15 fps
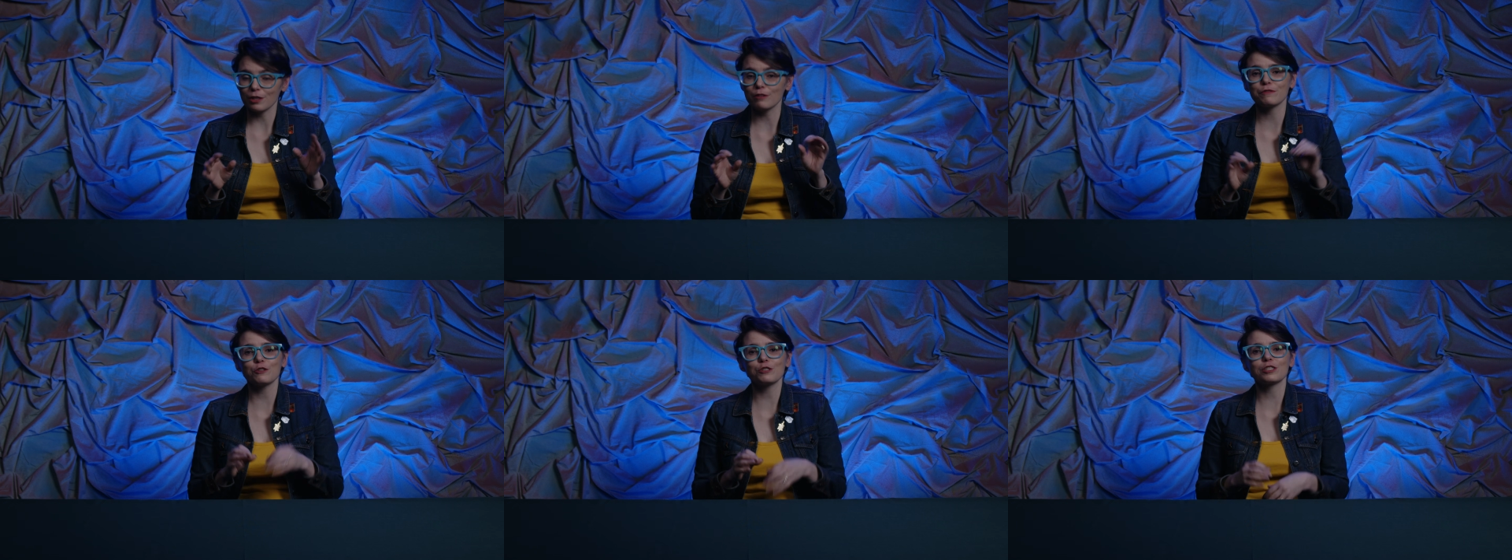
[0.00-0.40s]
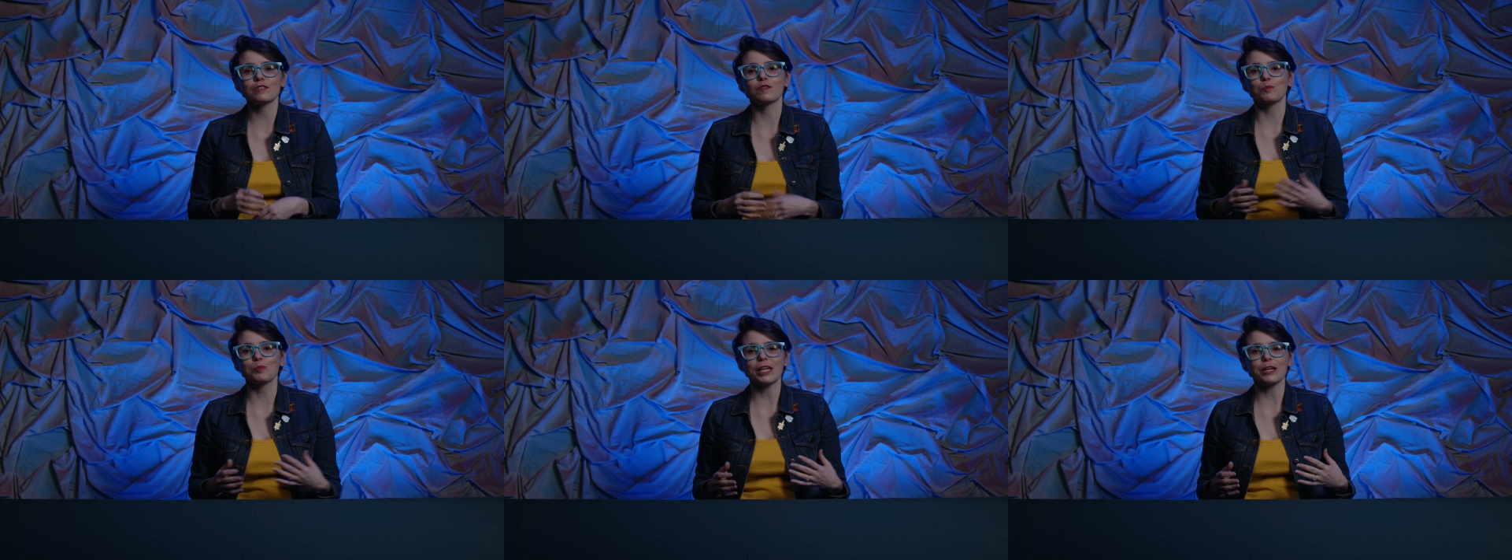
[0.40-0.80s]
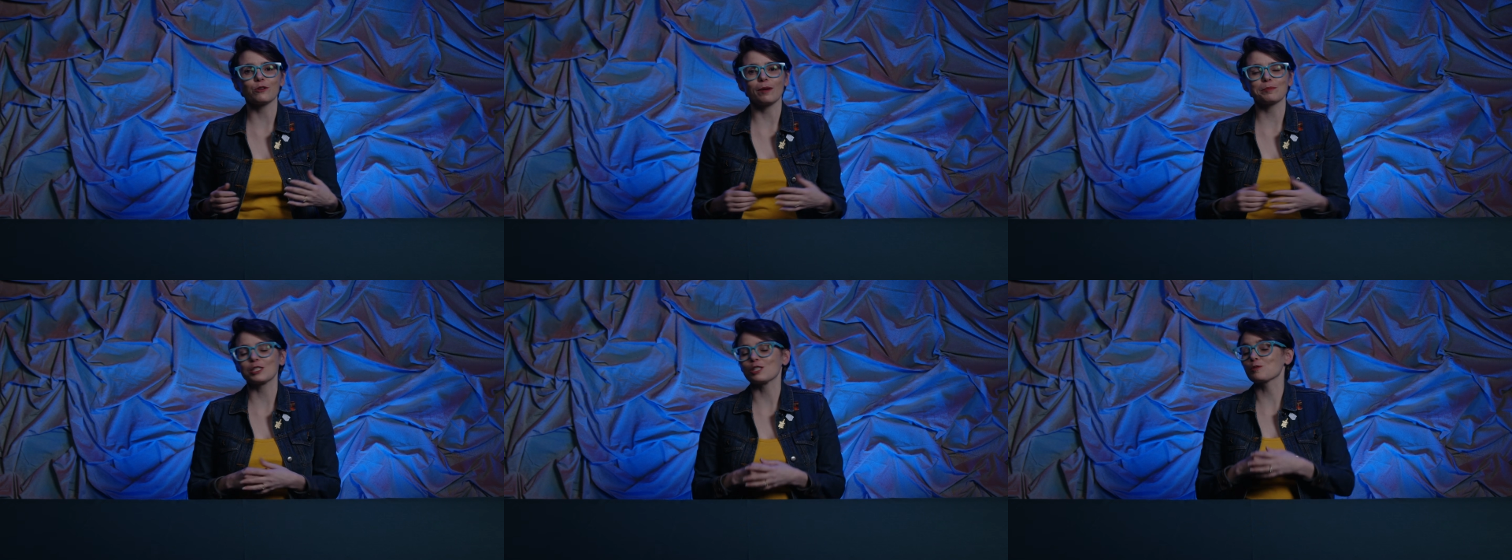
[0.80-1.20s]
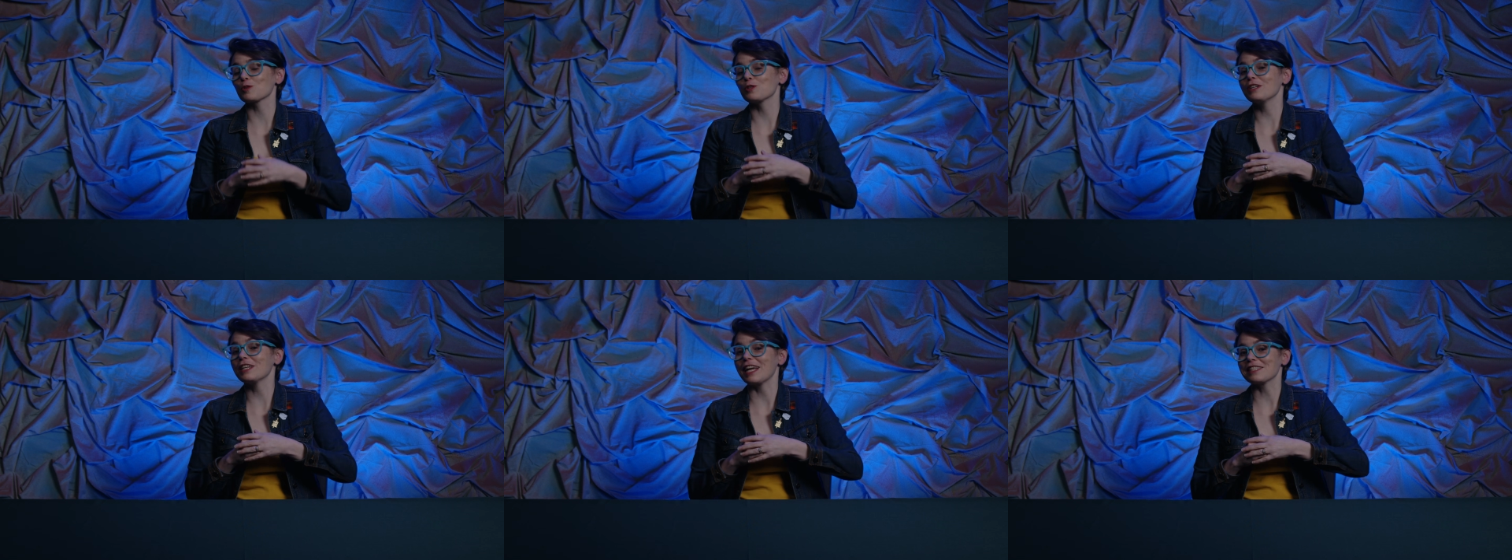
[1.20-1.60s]
the first of the player options
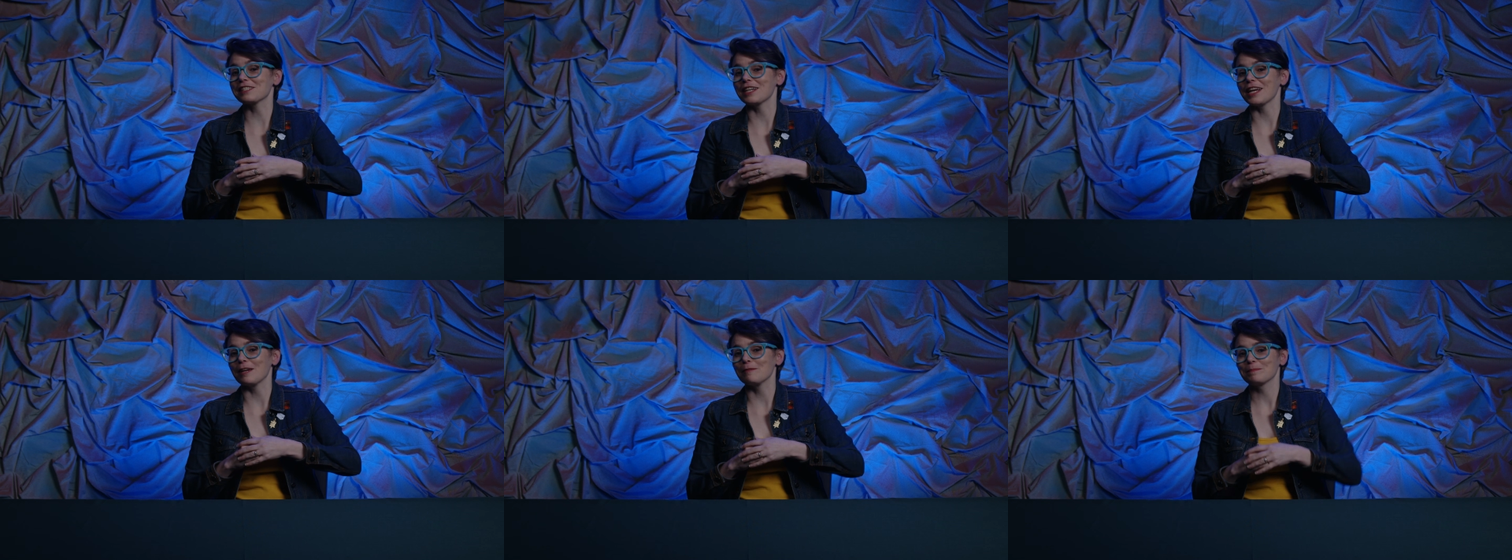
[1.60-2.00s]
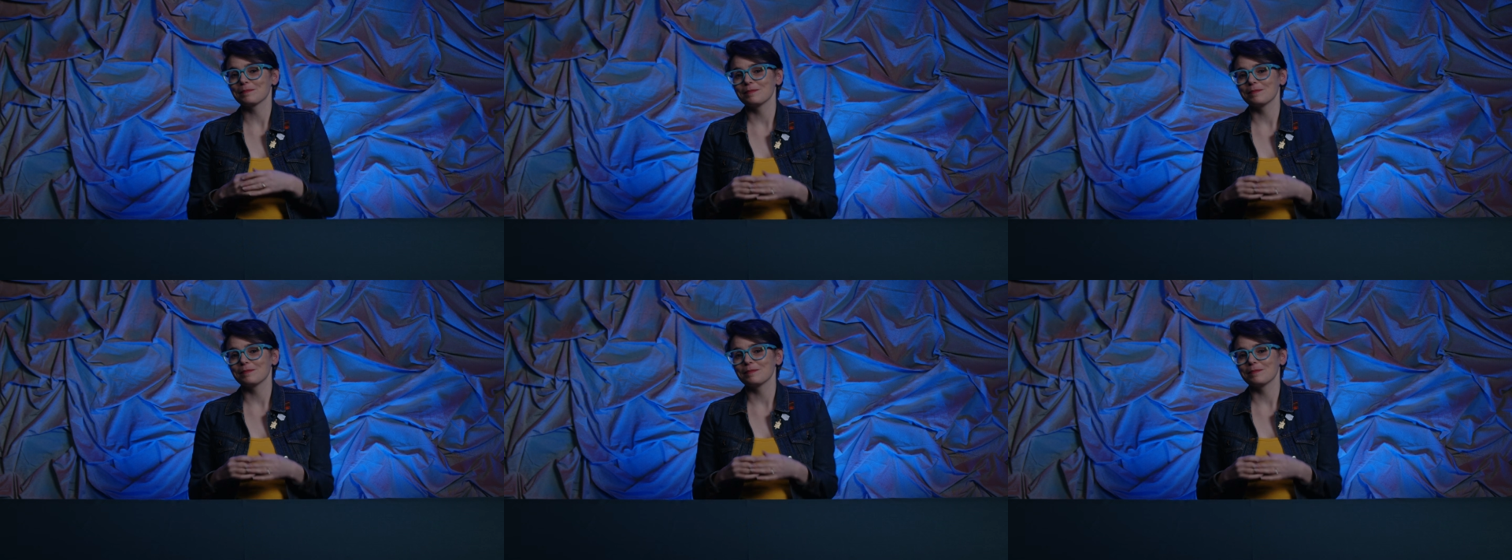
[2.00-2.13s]
we're looking at today.